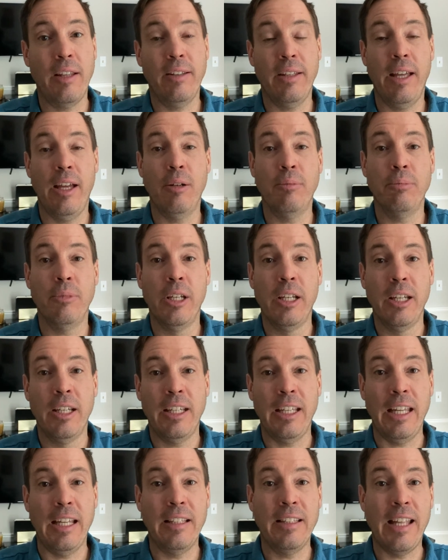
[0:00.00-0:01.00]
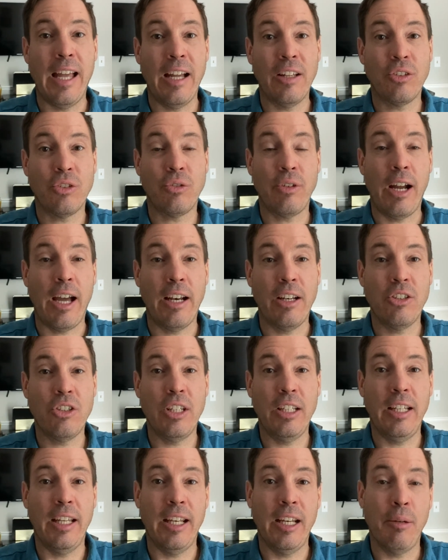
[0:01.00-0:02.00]
them in that
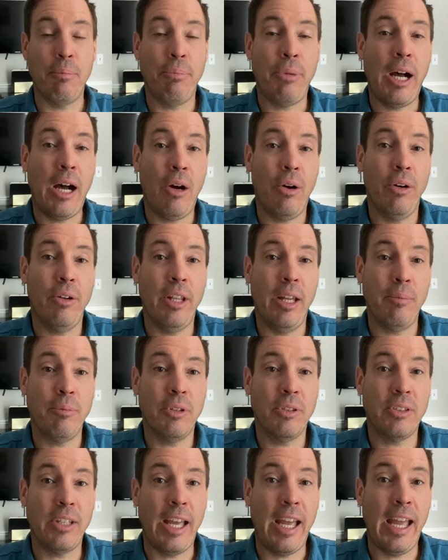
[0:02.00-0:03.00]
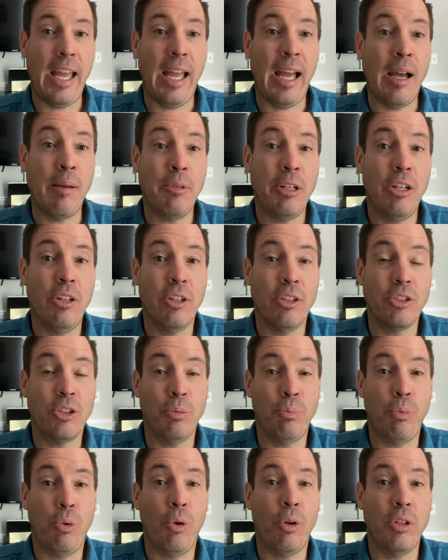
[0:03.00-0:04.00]
strategy and empower them to say, hey, I'm here to
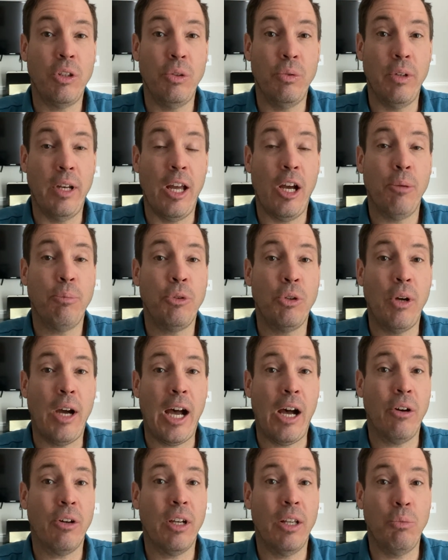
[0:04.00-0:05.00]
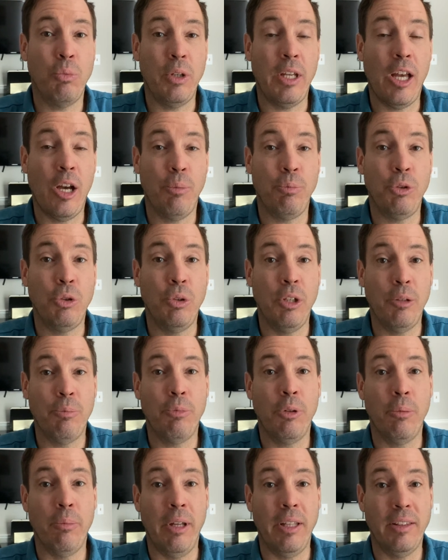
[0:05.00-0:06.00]
support you and help you. How can we help you
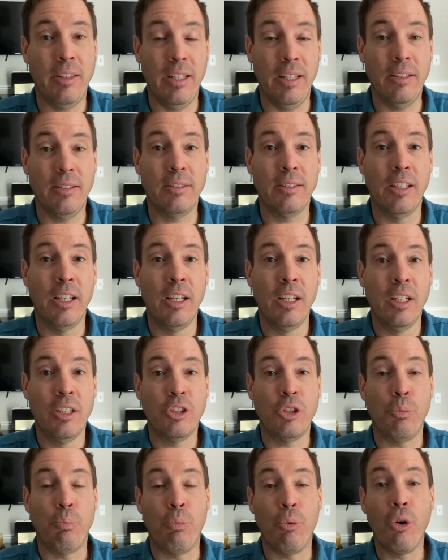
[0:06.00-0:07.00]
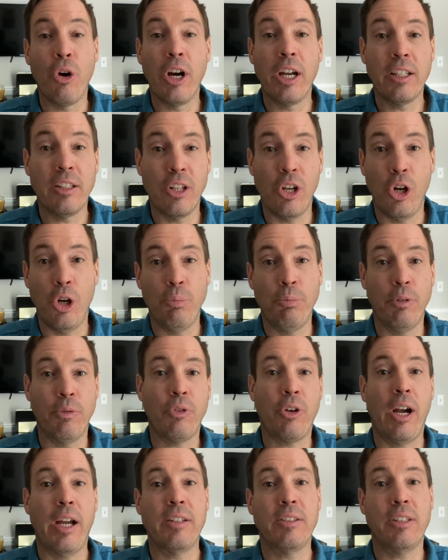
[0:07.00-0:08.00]
implement this to bring the hope of
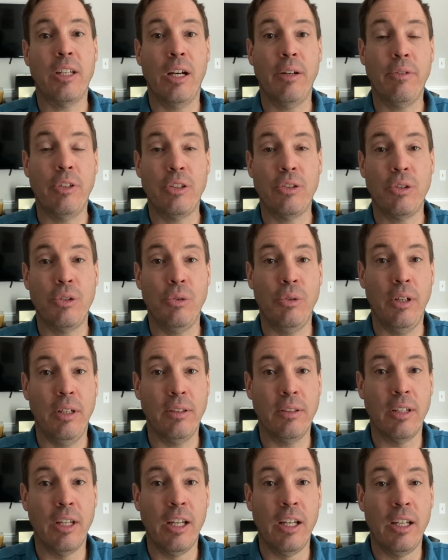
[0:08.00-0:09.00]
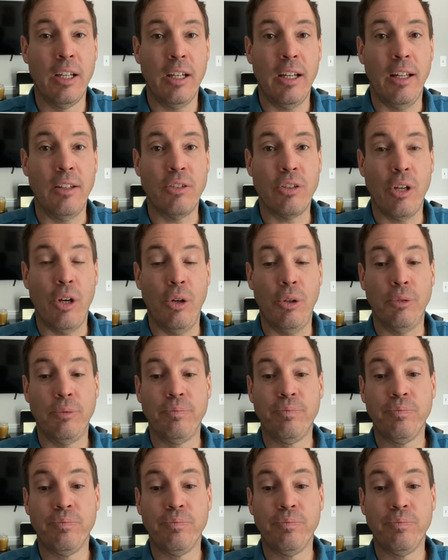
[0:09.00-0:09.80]
Christ to every student? And so